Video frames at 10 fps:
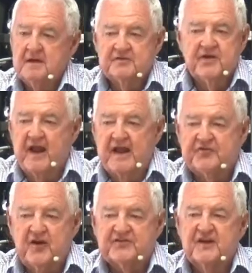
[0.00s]
It's not
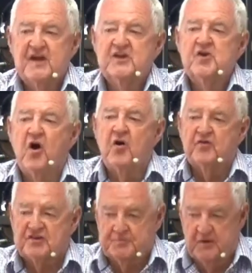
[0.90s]
interested in
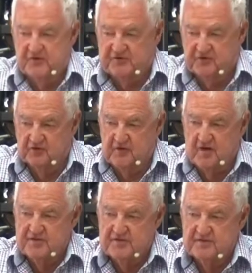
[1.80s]
your spiritual
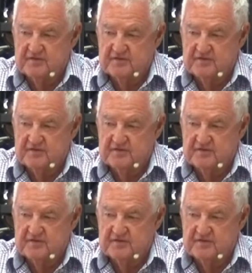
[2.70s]
growth.